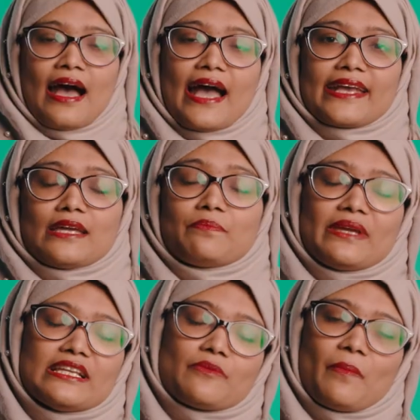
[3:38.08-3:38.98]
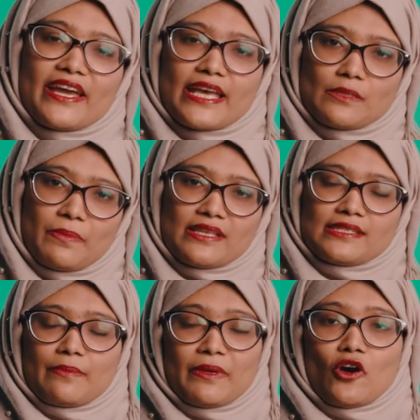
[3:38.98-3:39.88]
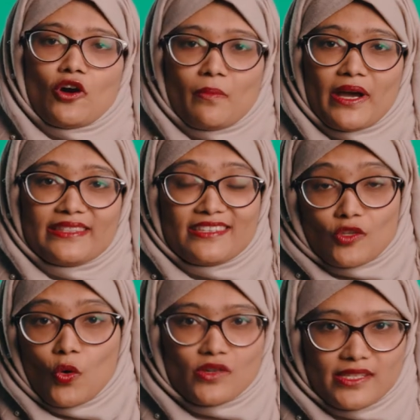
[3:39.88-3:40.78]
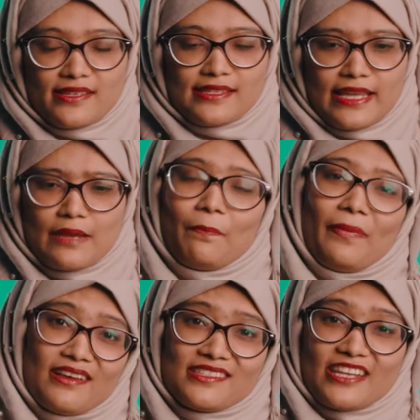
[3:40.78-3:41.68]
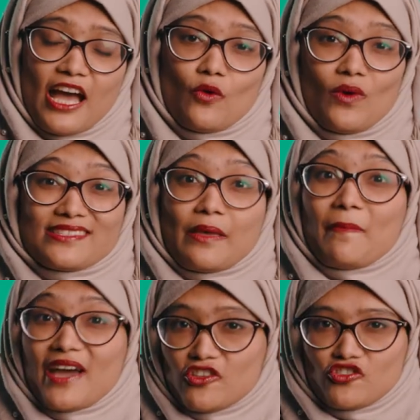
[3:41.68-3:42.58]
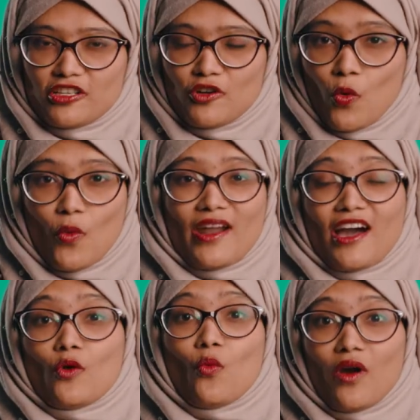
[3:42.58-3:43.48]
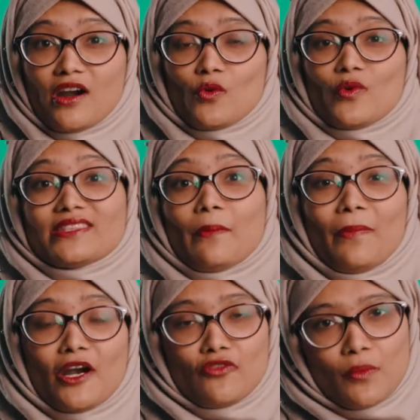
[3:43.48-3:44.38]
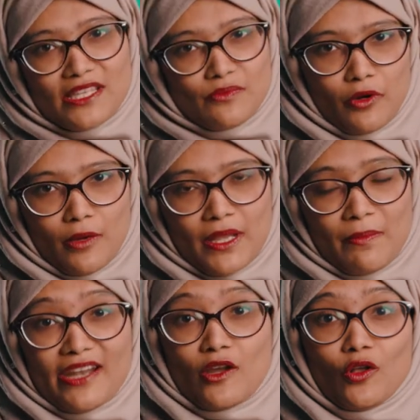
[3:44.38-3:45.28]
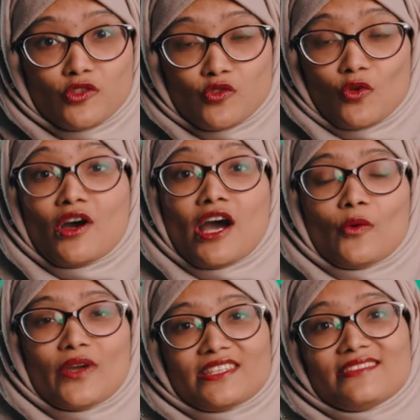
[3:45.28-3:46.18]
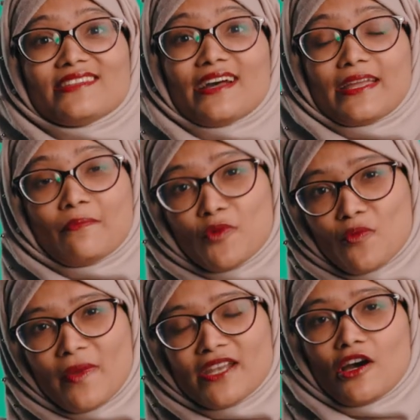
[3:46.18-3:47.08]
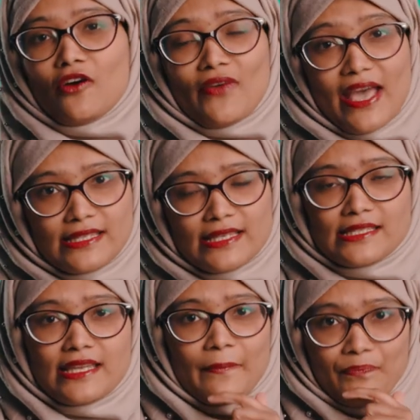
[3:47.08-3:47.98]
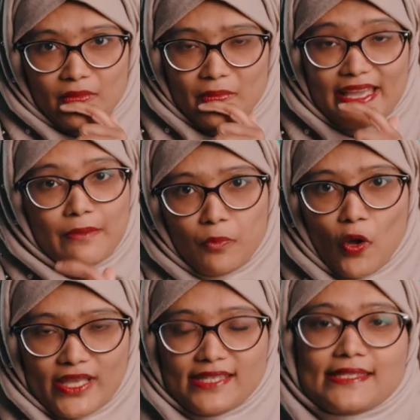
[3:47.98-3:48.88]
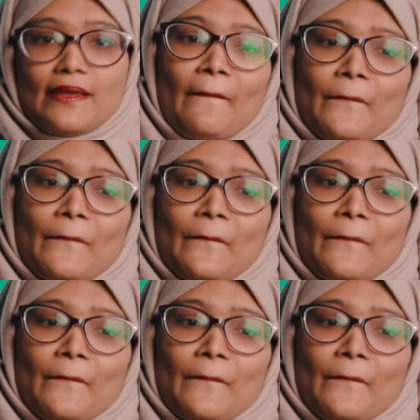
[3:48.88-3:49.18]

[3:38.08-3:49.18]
I can build my experience depend on my discourses. In past, I was a manager where I work with the performance problem and also with the improvement of existing my employees.